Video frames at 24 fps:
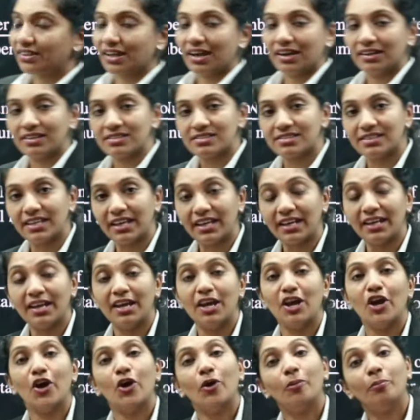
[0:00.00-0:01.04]
that is the
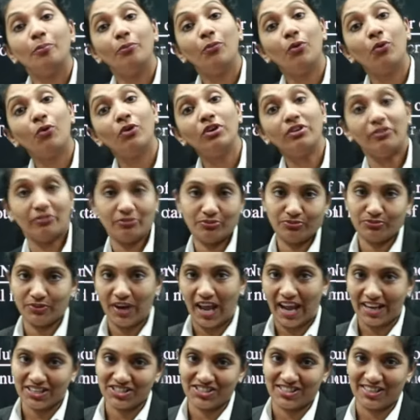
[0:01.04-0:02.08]
mole
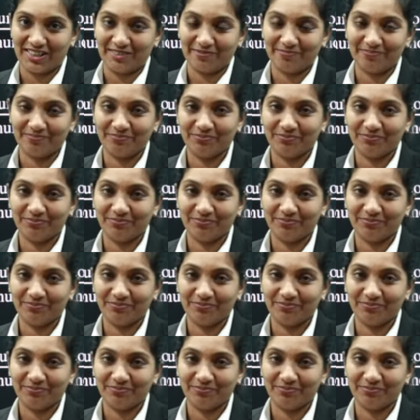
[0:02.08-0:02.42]
fraction.